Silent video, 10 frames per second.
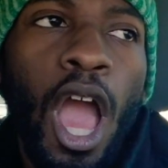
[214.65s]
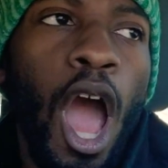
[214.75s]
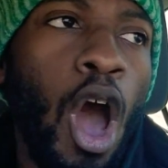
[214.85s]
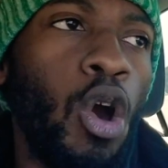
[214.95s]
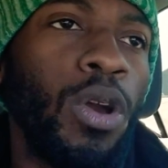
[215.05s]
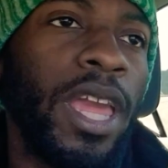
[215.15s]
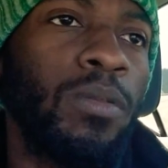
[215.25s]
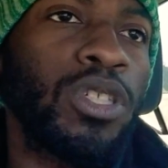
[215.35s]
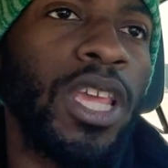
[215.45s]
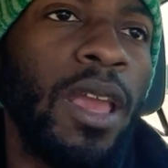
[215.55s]
Oh, he
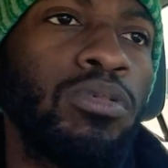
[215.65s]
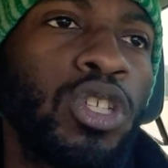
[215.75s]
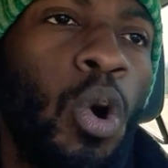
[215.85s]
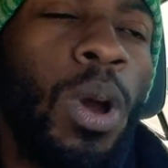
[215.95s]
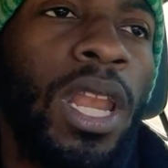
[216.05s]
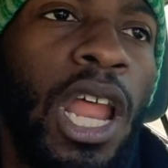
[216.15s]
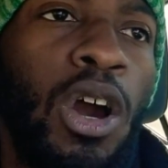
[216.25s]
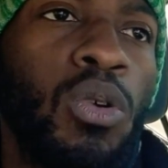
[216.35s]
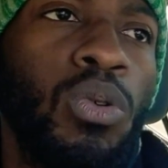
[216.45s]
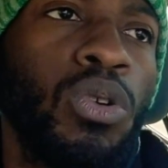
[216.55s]
was going
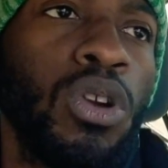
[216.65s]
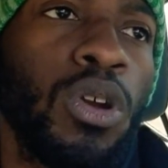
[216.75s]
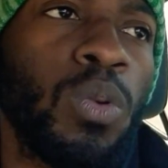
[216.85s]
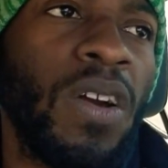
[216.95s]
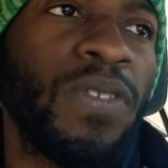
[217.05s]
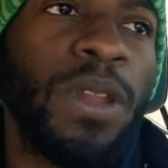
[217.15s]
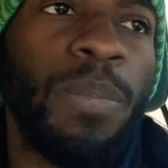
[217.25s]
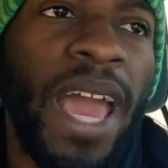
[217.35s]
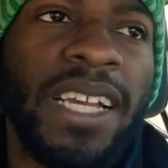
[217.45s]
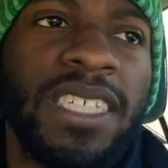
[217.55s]
low, roughing the
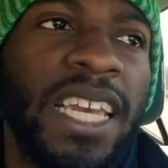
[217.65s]
passer.